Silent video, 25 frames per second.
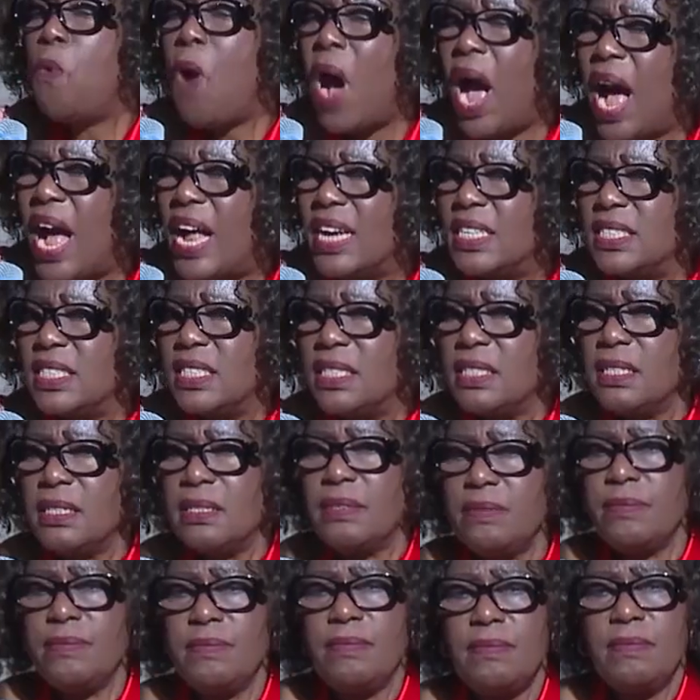be one. Amen.
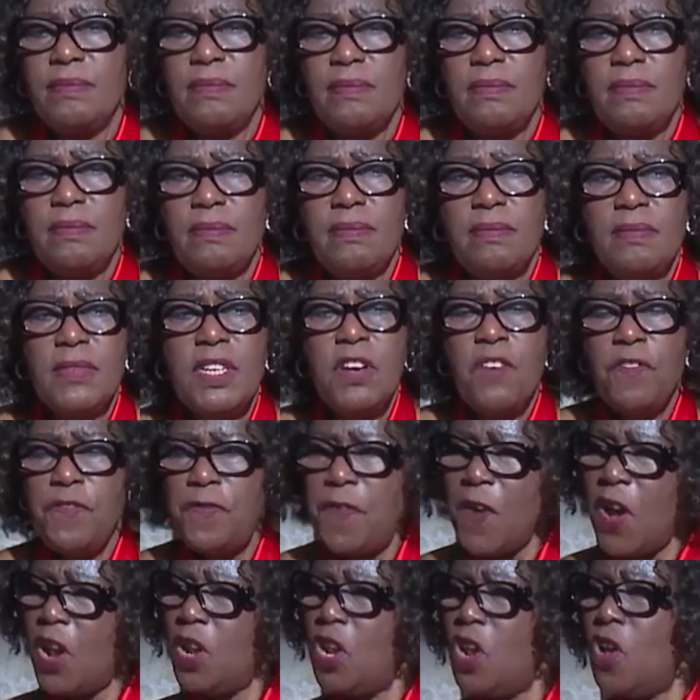
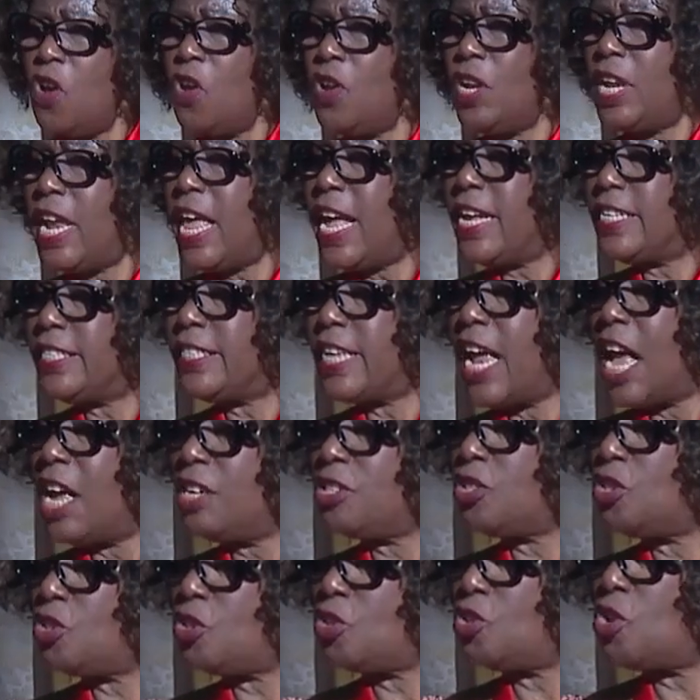Follow laid
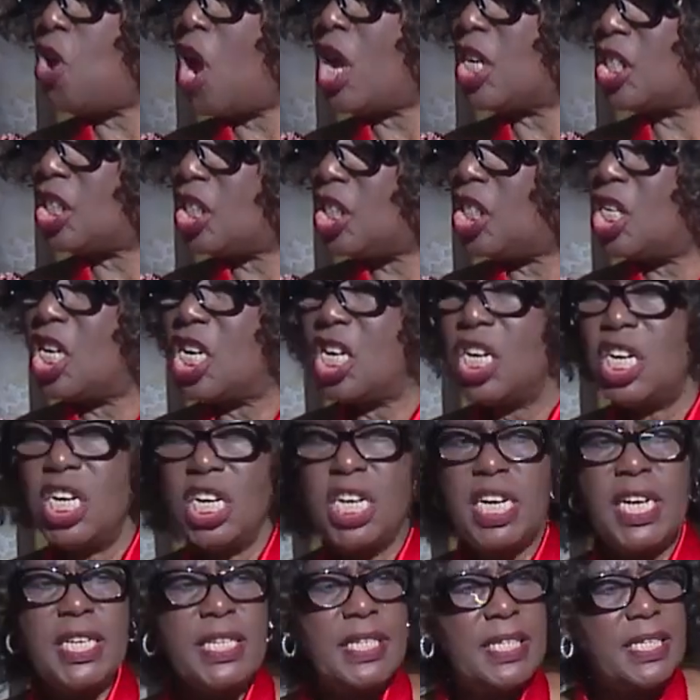down
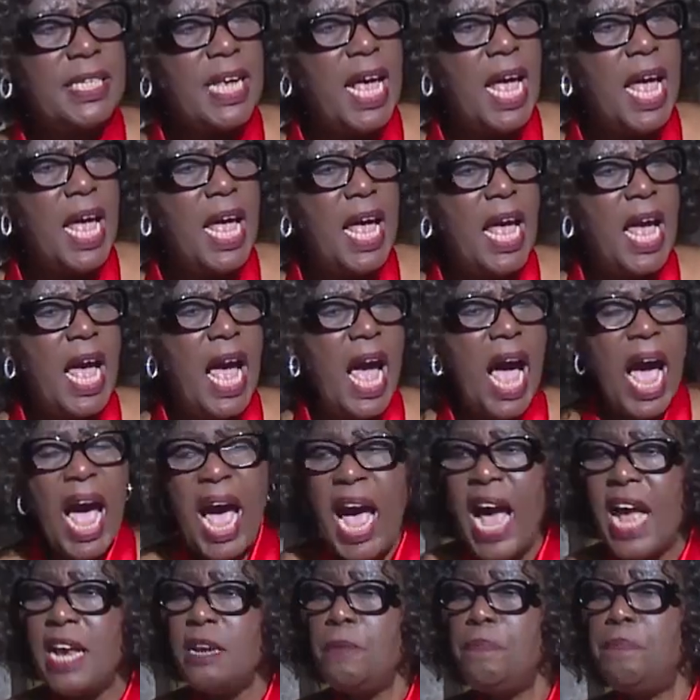structures
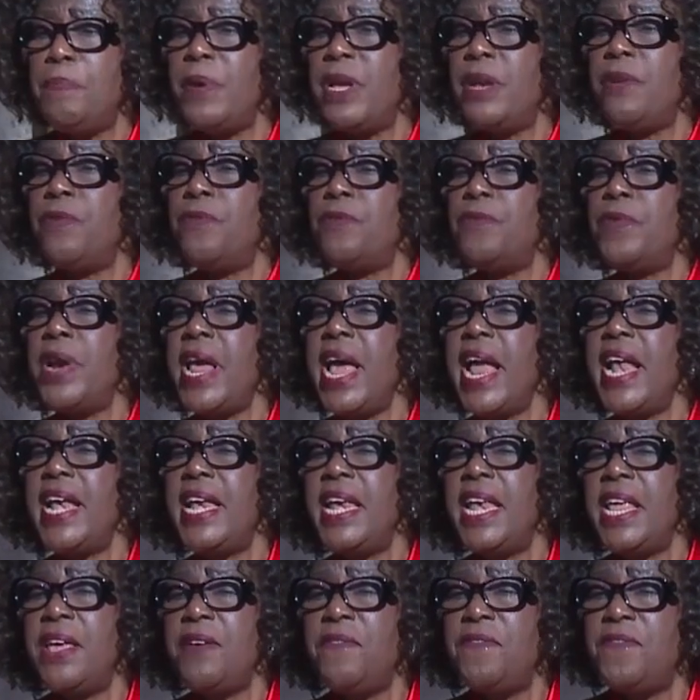and be
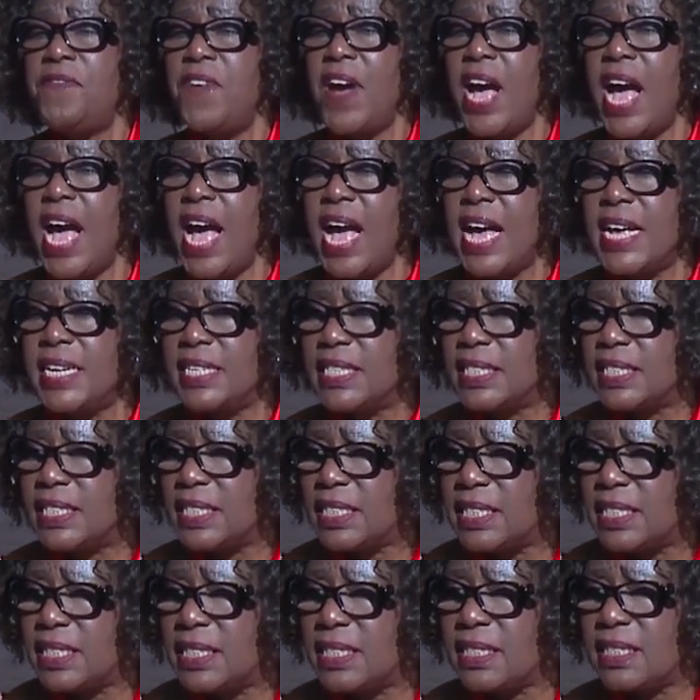
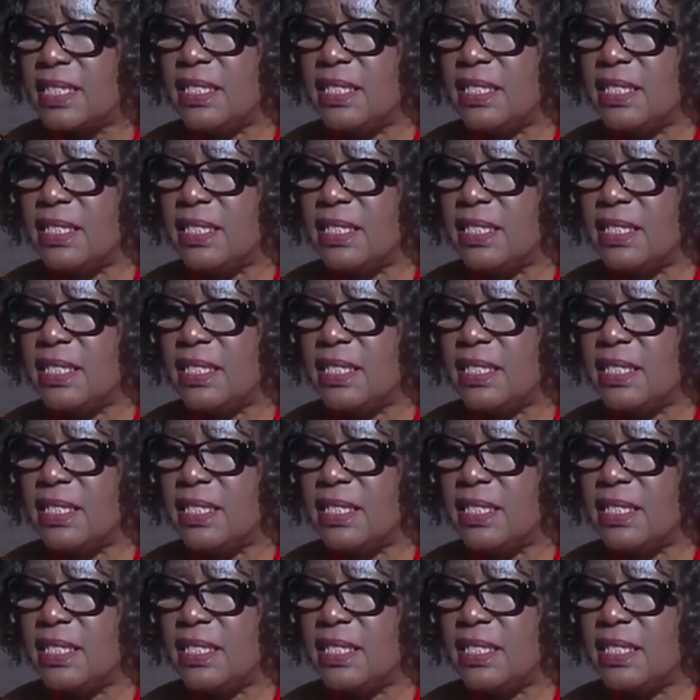relevant.